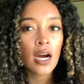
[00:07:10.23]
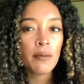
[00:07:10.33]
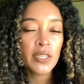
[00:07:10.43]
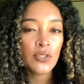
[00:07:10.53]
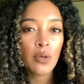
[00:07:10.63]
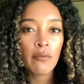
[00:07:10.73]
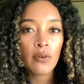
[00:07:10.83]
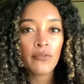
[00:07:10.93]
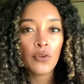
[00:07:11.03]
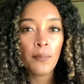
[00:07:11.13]
I do have a
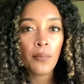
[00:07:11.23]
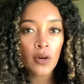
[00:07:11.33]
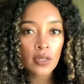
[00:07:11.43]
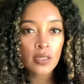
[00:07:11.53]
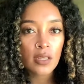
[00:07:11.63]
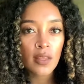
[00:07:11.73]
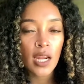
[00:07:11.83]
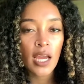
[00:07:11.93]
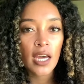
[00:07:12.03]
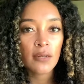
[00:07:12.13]
few books that
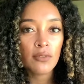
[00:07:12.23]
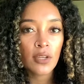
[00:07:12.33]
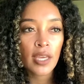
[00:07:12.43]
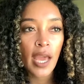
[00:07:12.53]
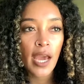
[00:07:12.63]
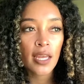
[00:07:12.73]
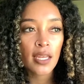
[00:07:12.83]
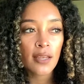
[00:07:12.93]
I kind of look at